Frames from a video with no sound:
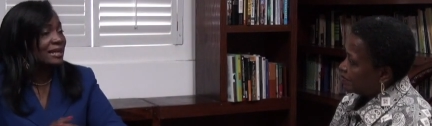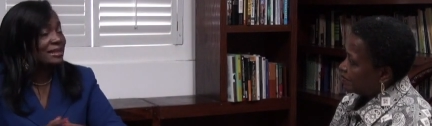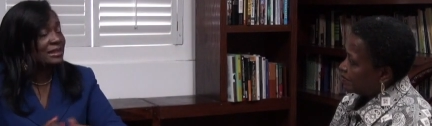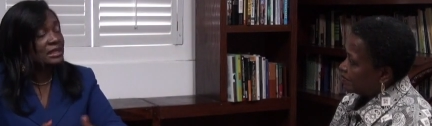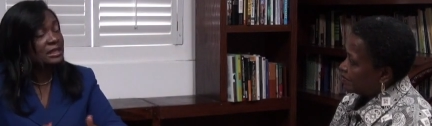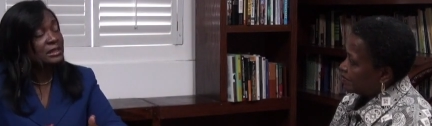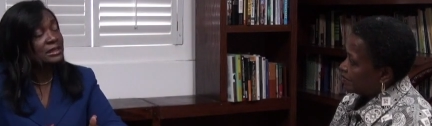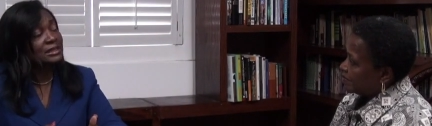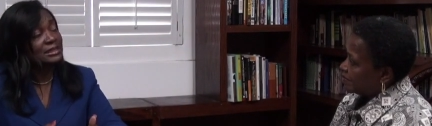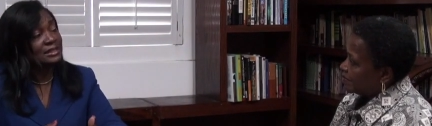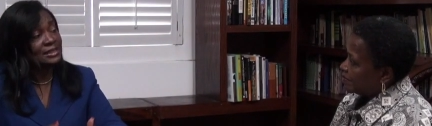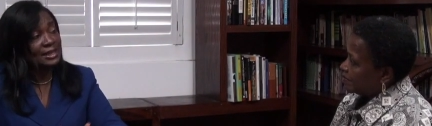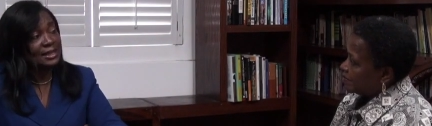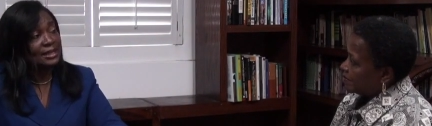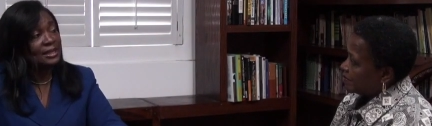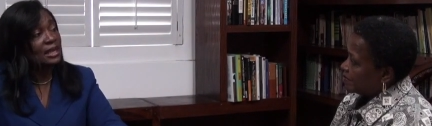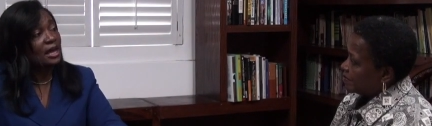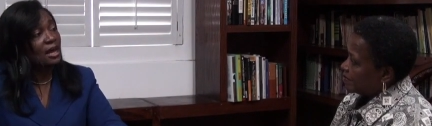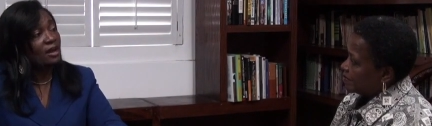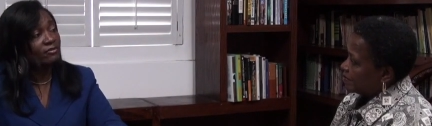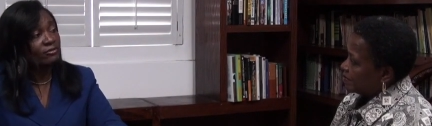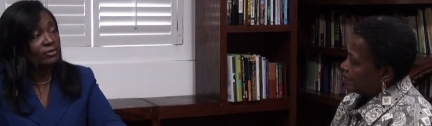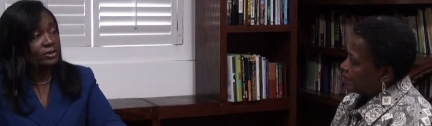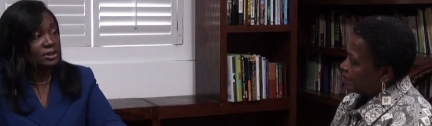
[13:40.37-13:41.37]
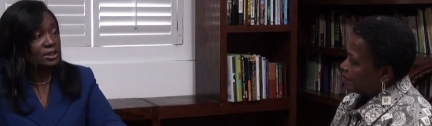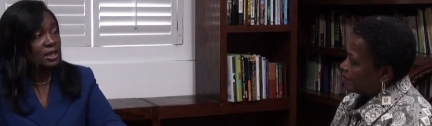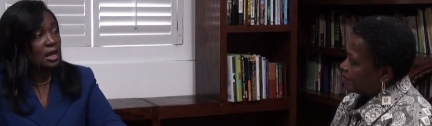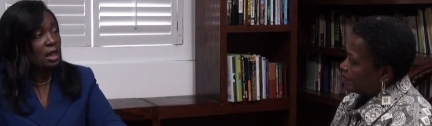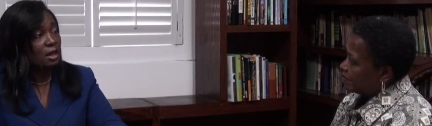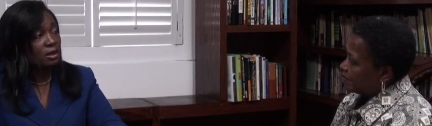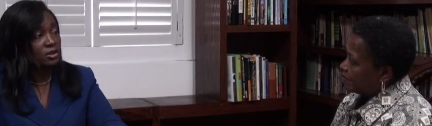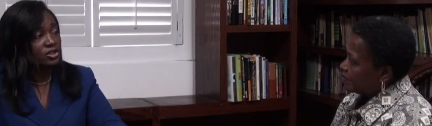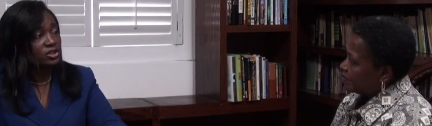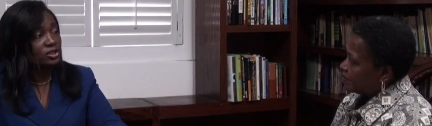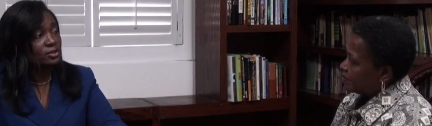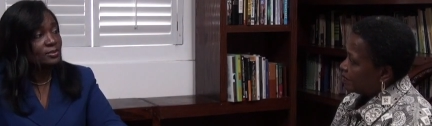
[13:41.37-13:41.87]
Speaker 1: I think the deadline for
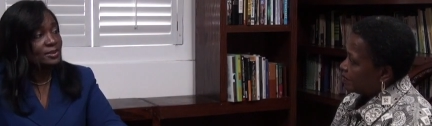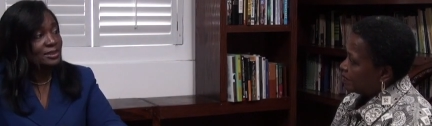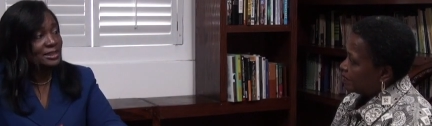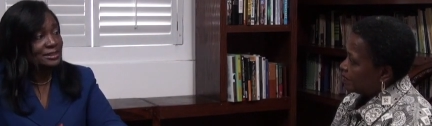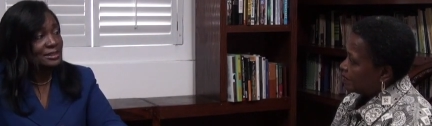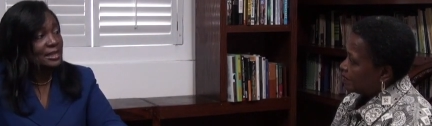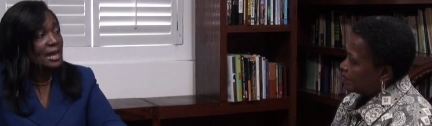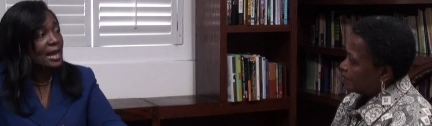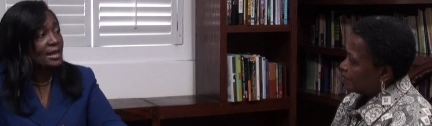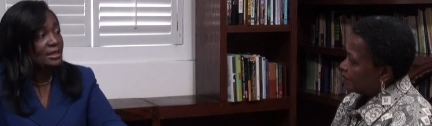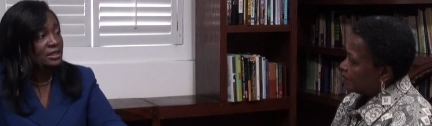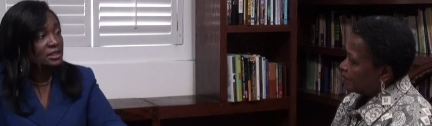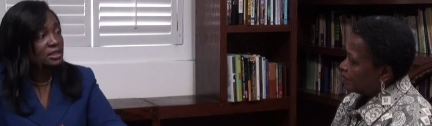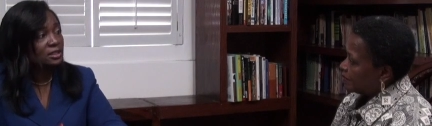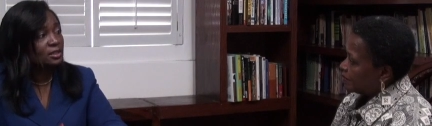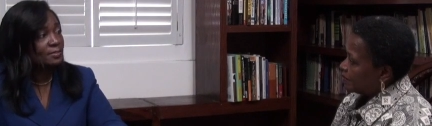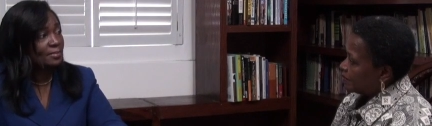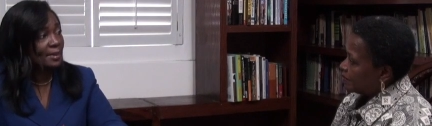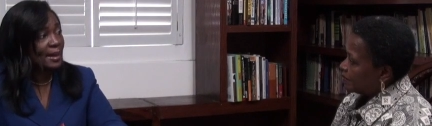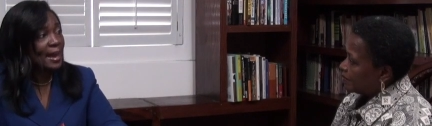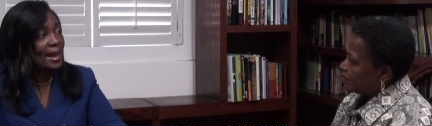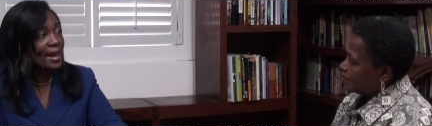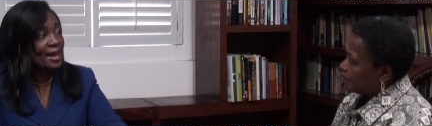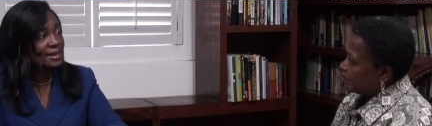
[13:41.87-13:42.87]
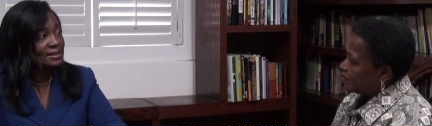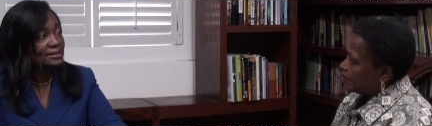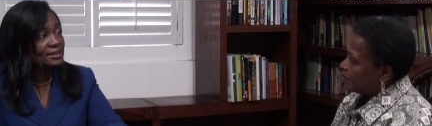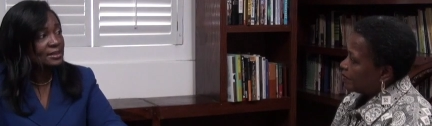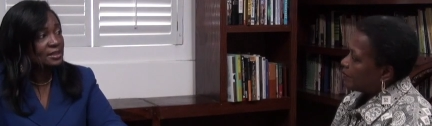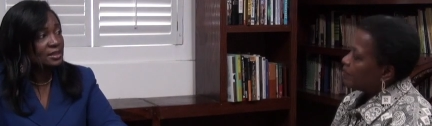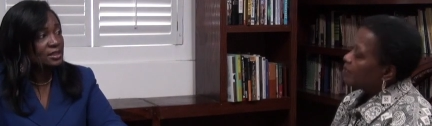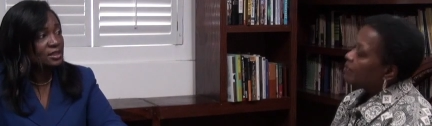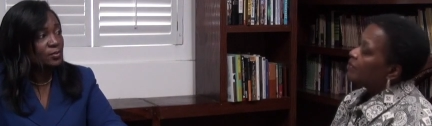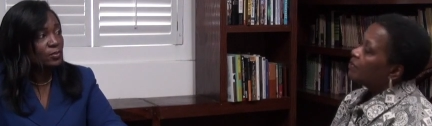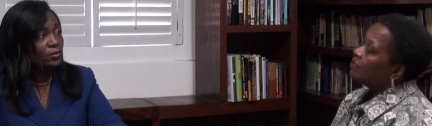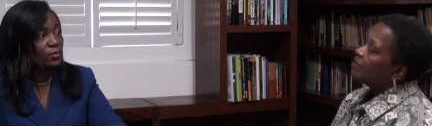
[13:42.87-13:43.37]
scholarships has actually passed
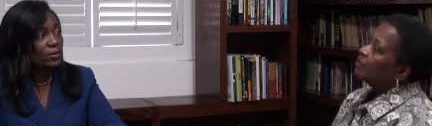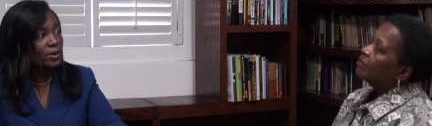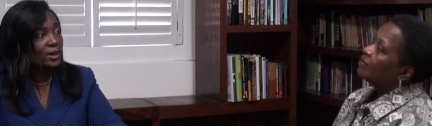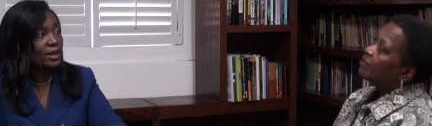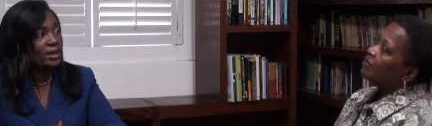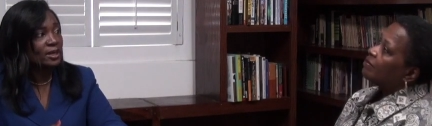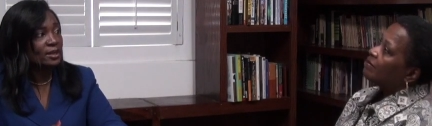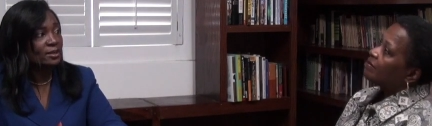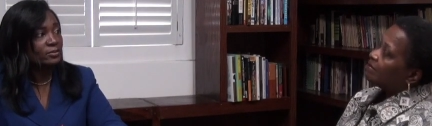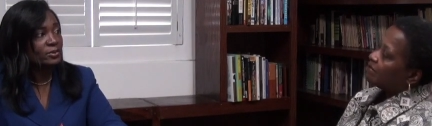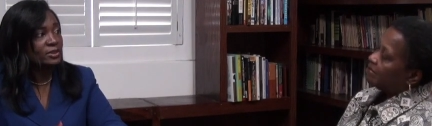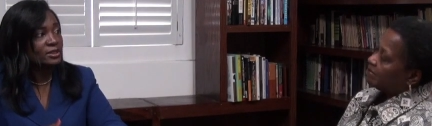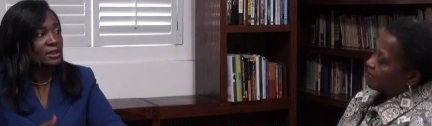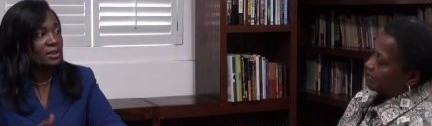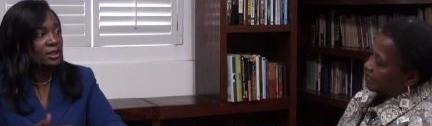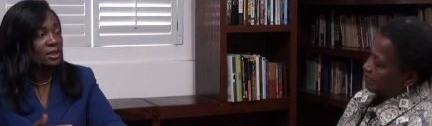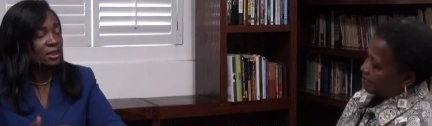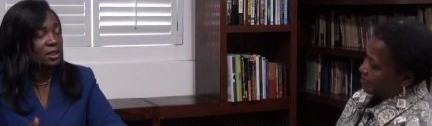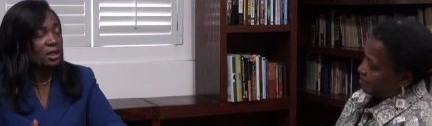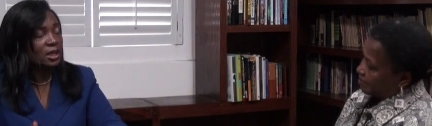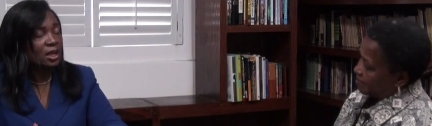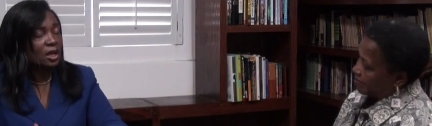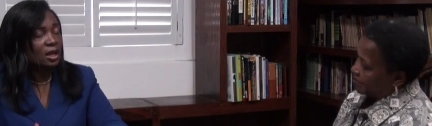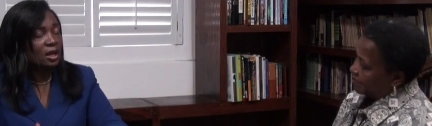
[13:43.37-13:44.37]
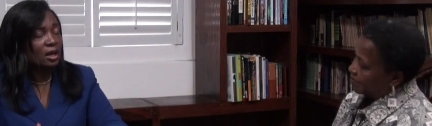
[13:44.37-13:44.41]
at this point. It was in